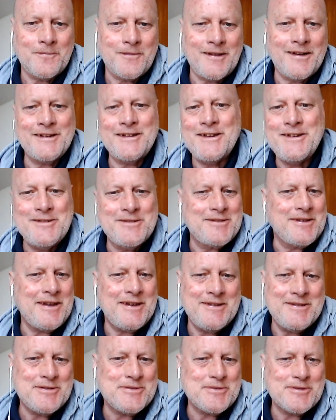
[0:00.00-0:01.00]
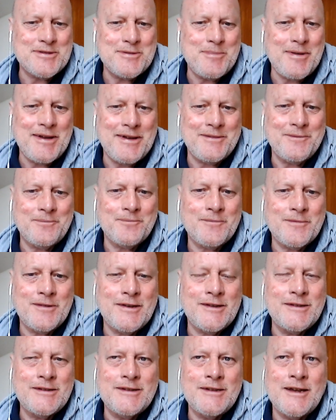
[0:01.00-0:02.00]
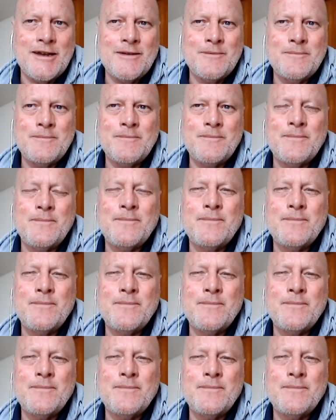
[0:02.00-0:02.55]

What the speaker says: And he talks about when